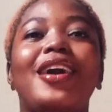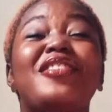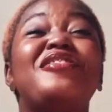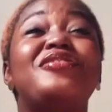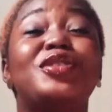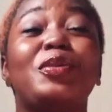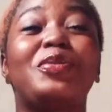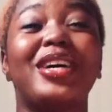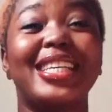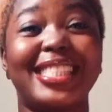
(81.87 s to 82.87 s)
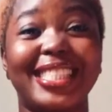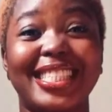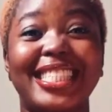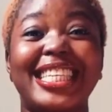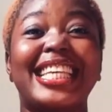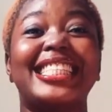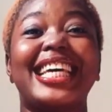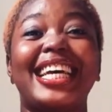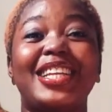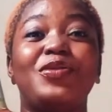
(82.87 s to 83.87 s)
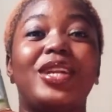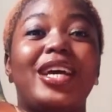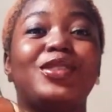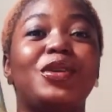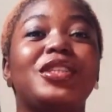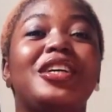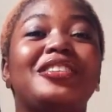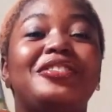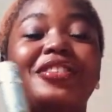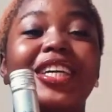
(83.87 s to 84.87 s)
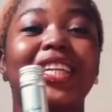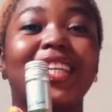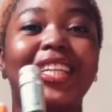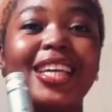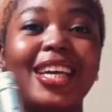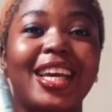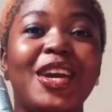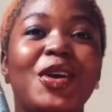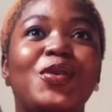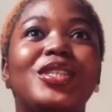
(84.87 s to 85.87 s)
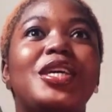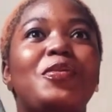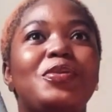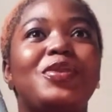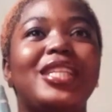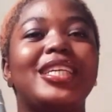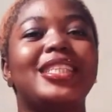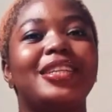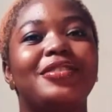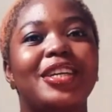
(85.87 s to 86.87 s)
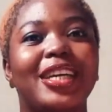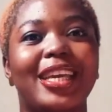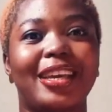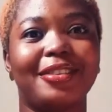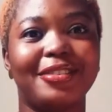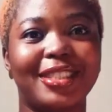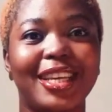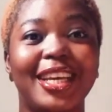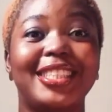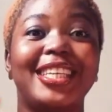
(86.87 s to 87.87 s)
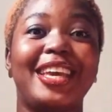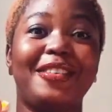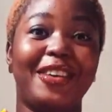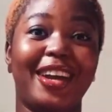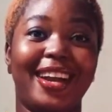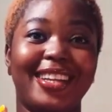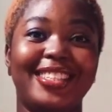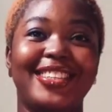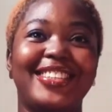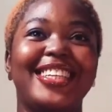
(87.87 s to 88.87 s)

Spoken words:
surprisingly, this is exactly what I told her friend who is helping me deliver her gift to get for her. So